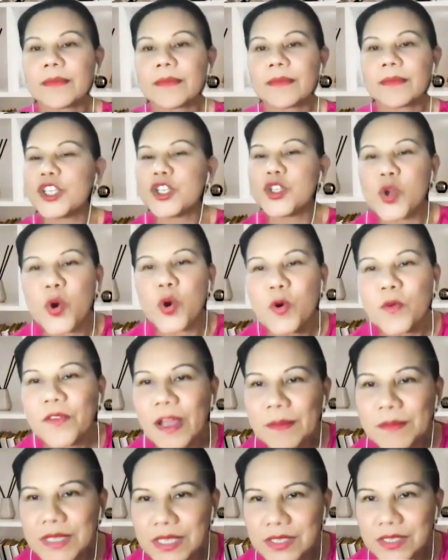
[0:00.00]
no
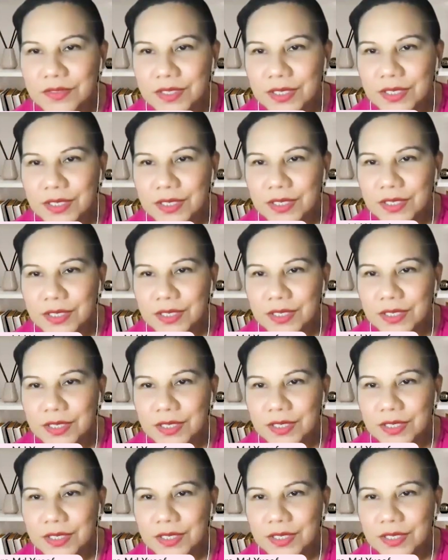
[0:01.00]
family history
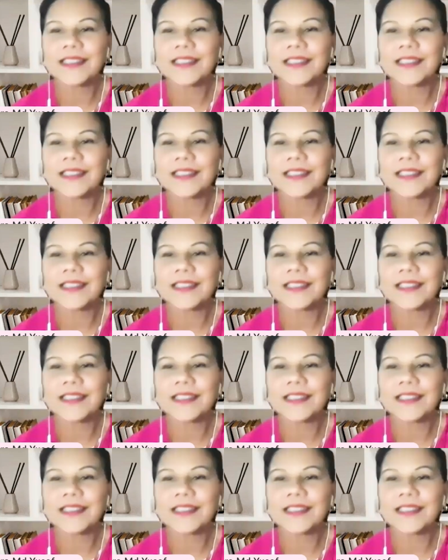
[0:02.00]
whatsoever,